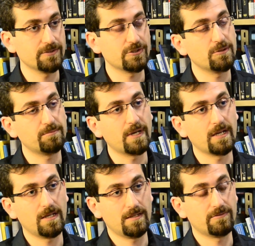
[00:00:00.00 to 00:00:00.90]
and by a
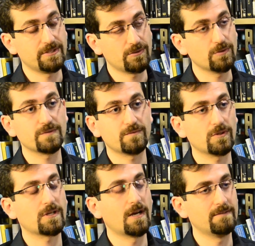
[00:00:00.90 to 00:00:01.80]

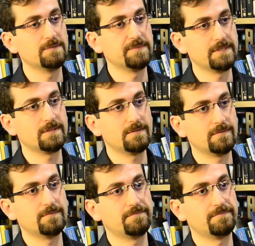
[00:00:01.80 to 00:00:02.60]
resourceful government.